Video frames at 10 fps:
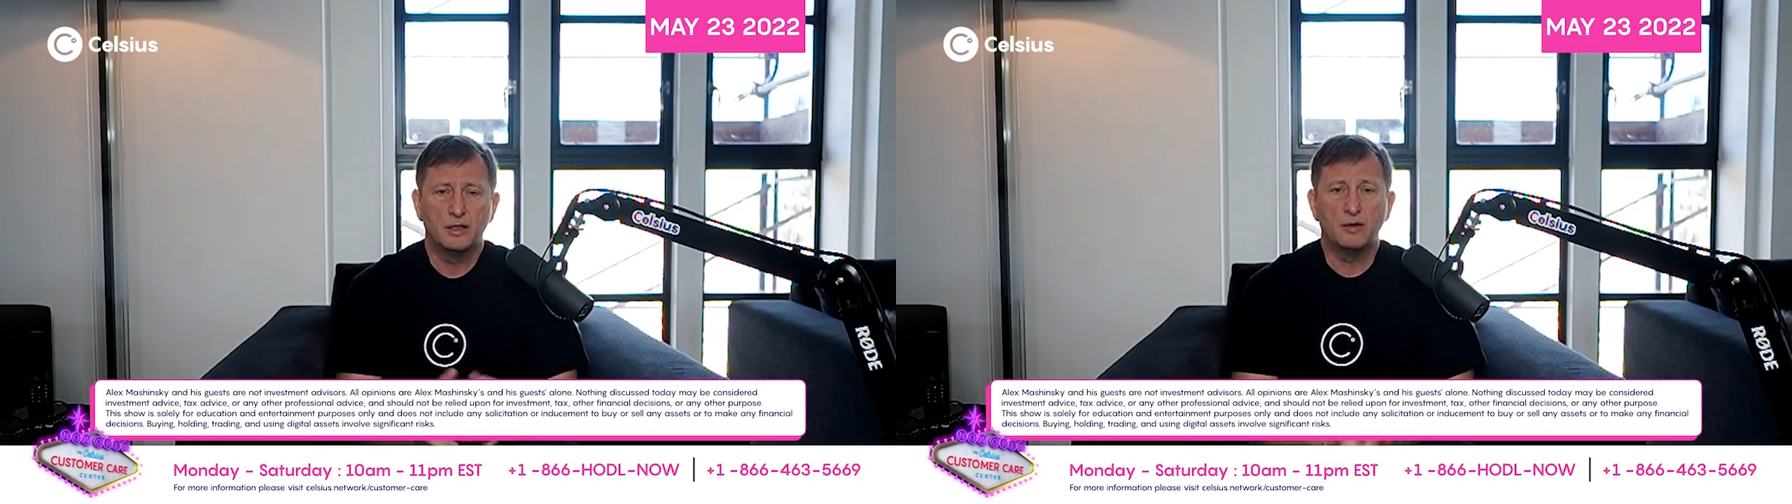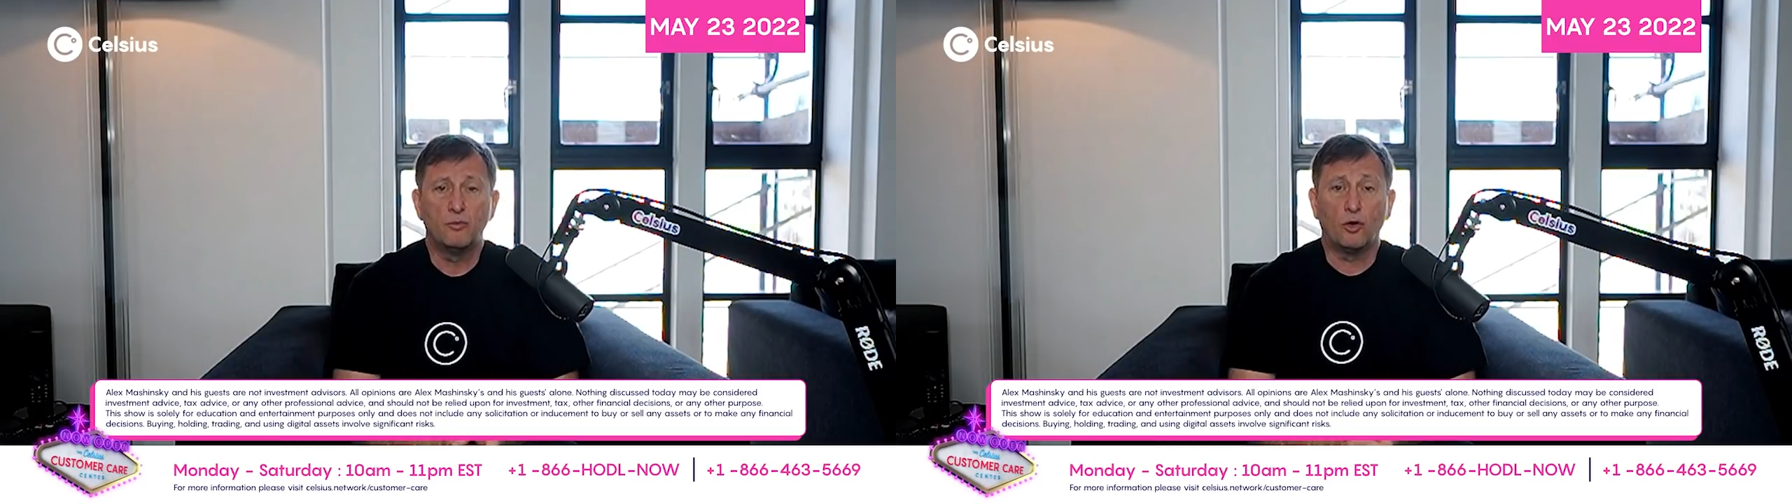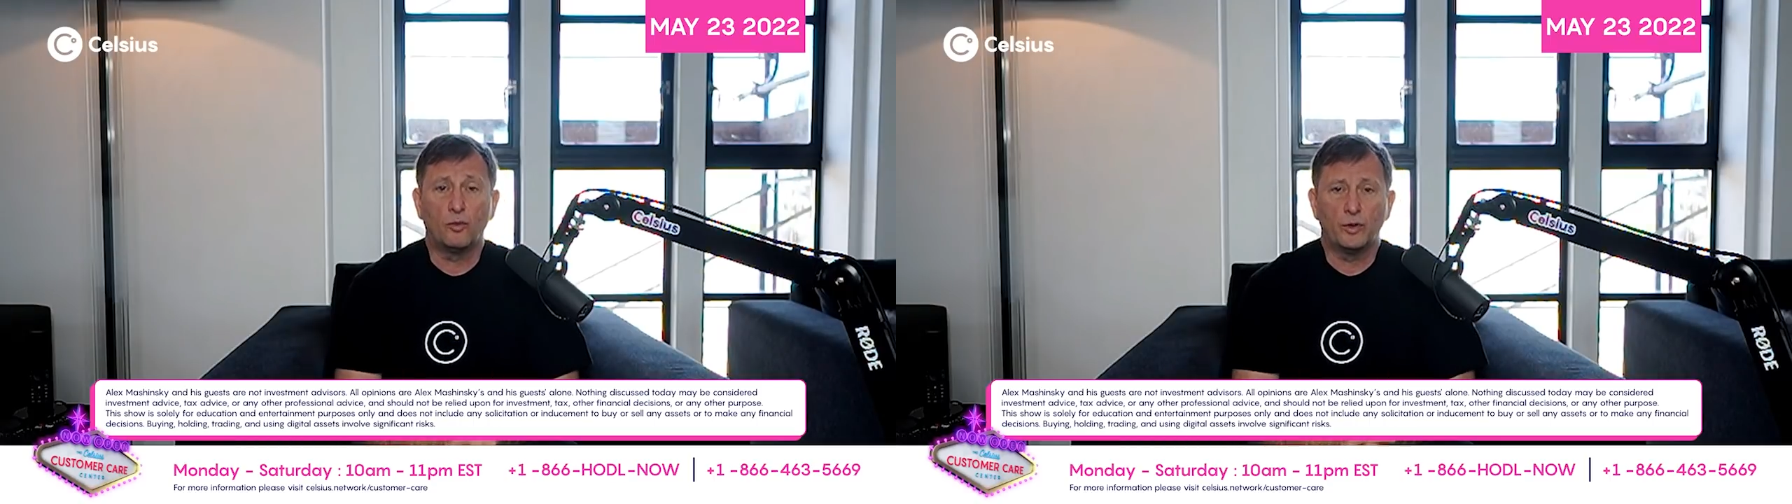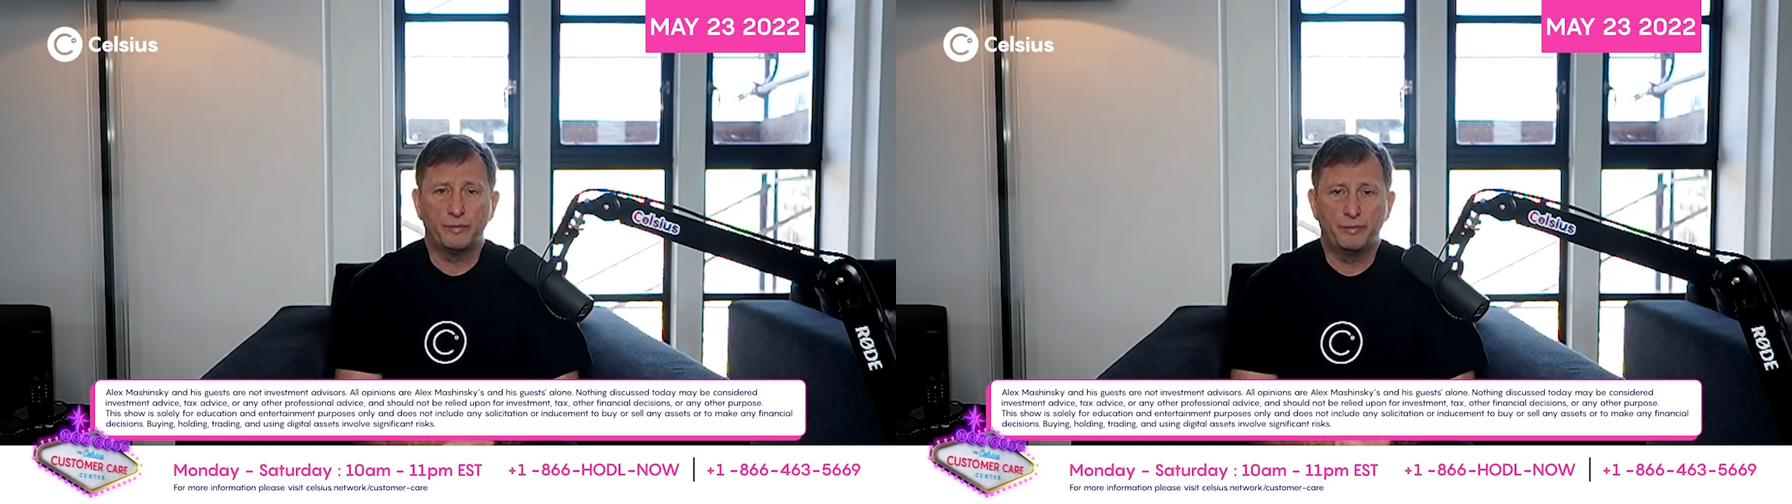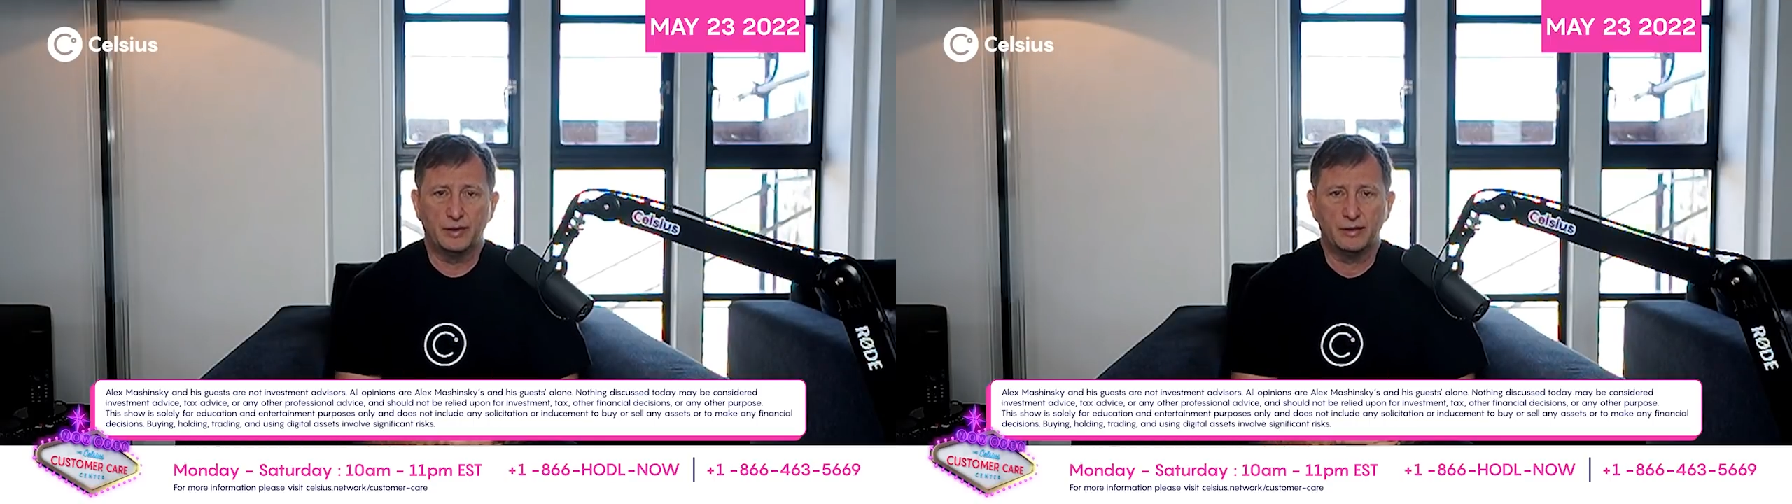more we're
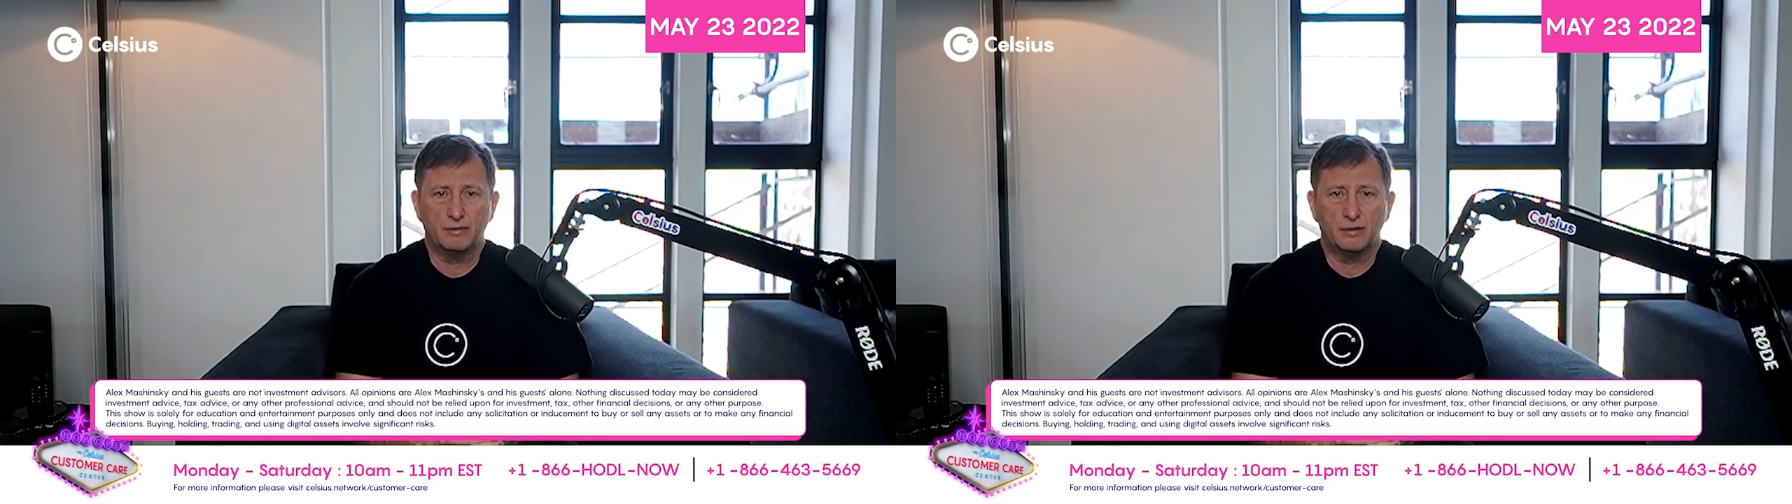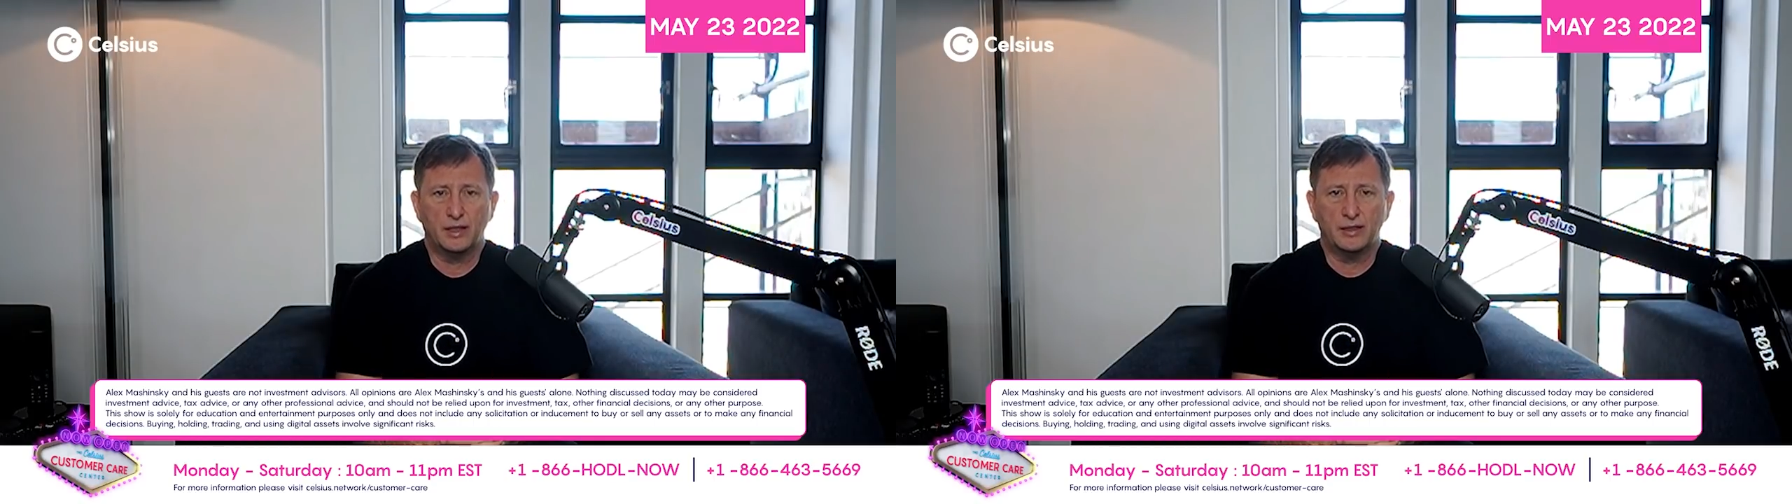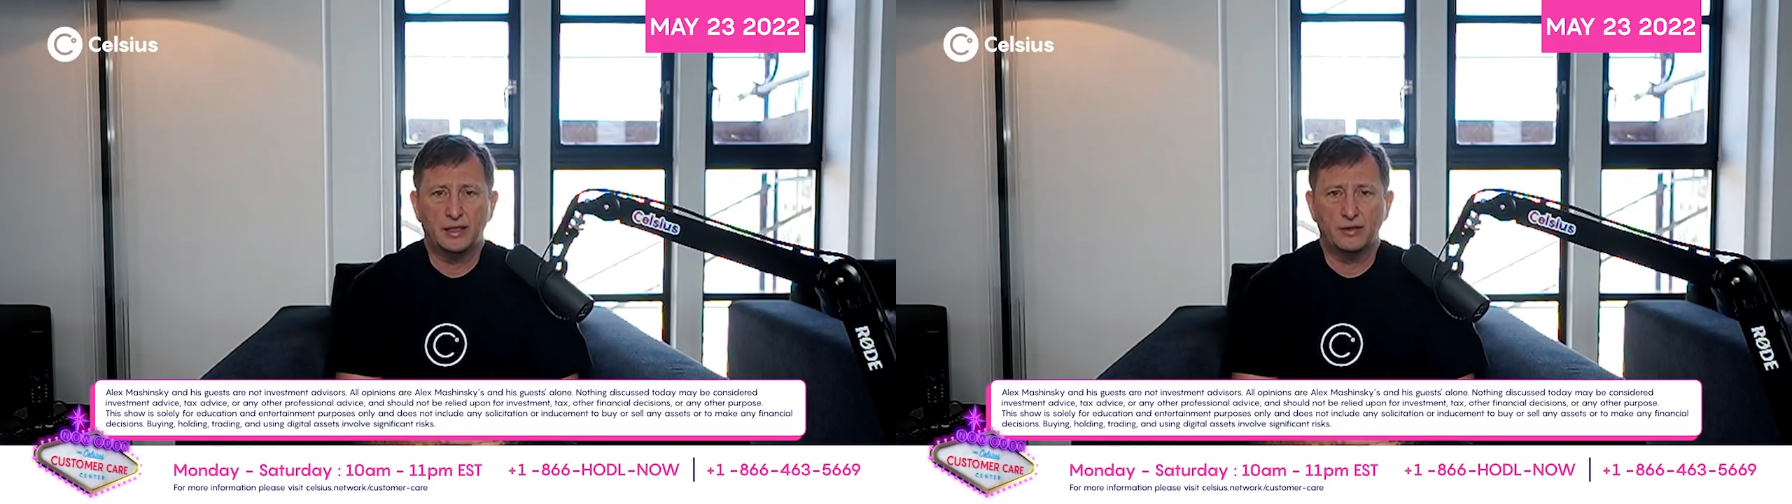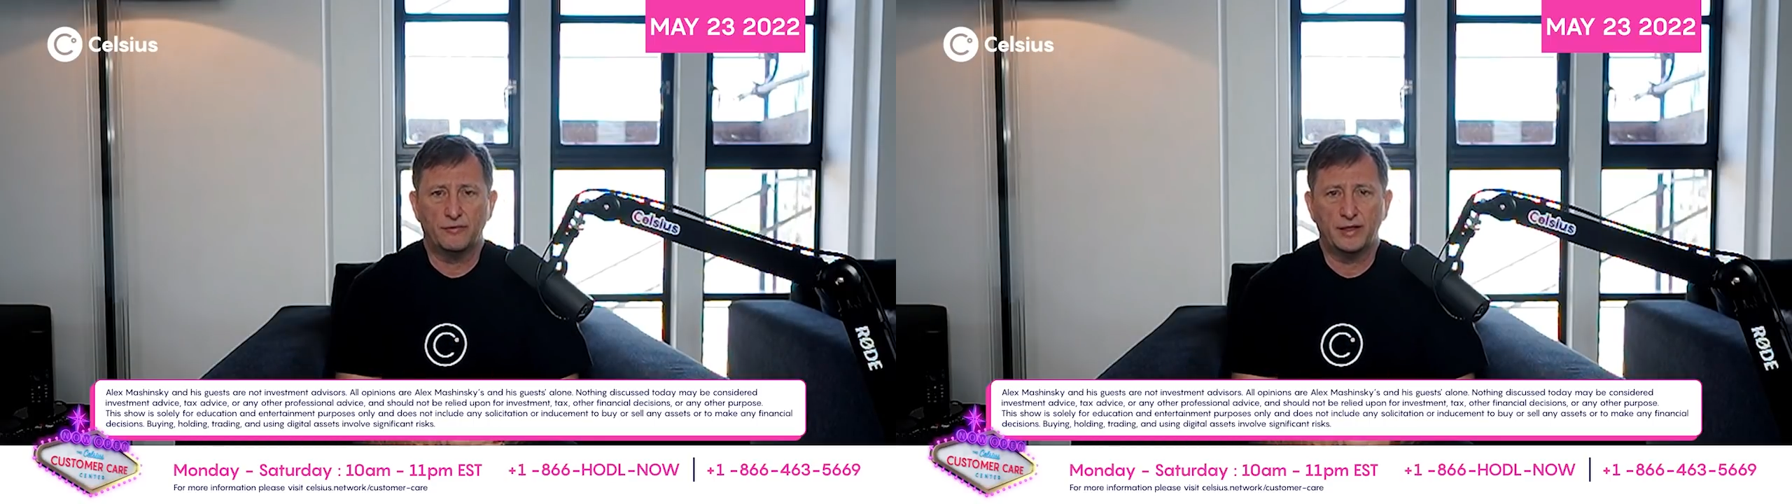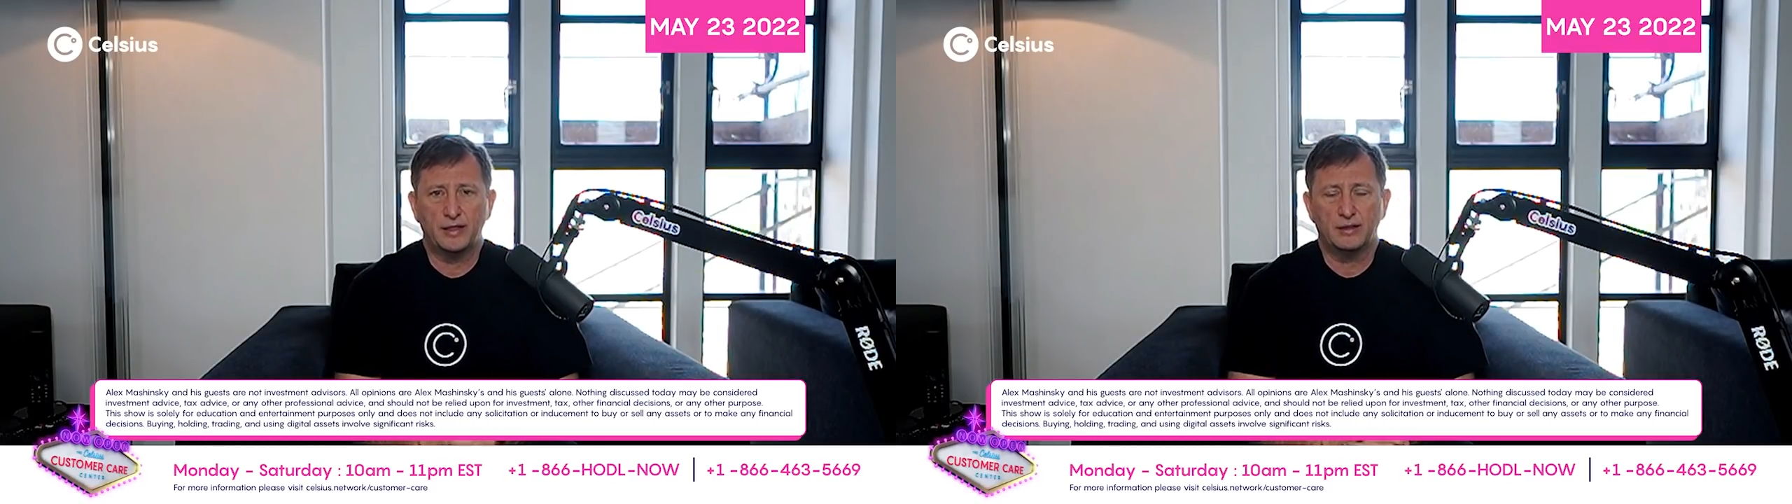building and
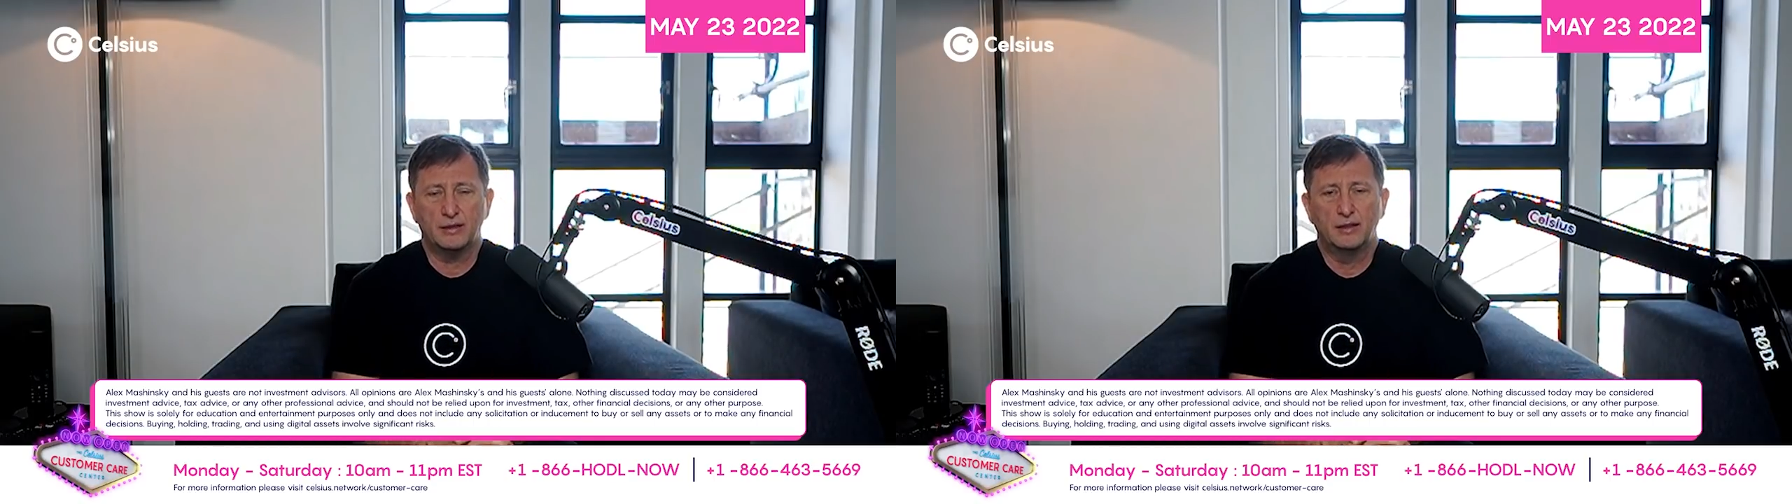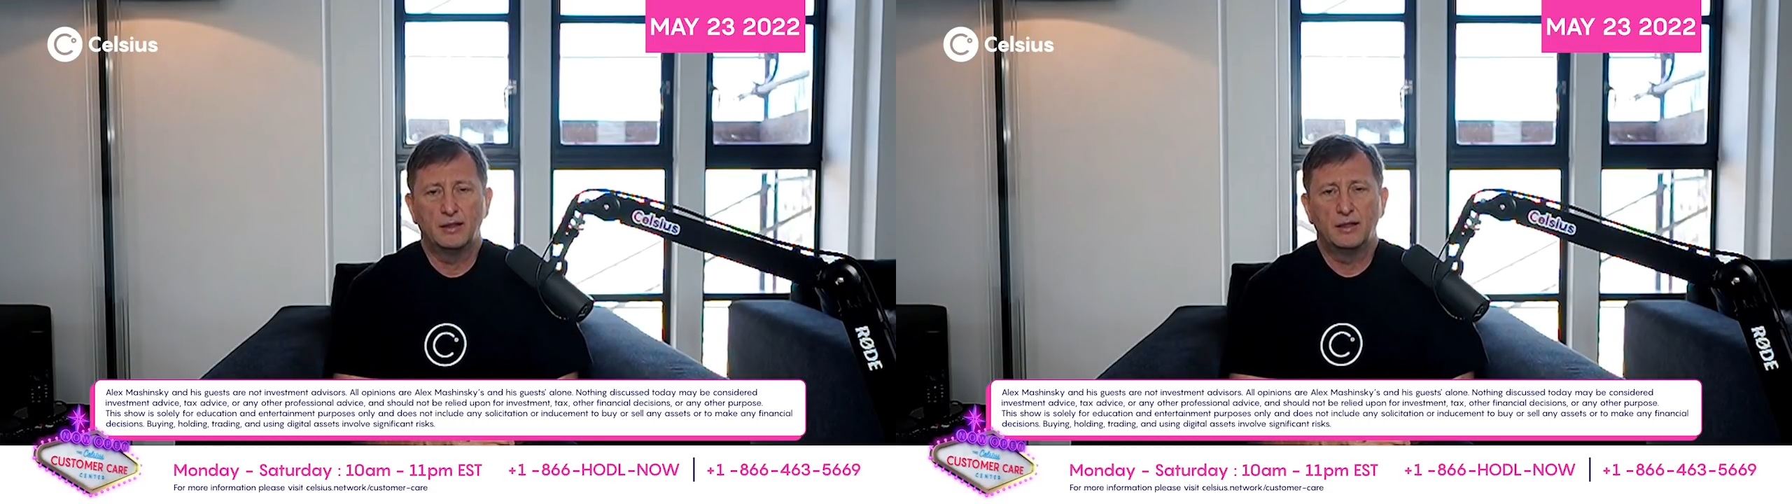innovating,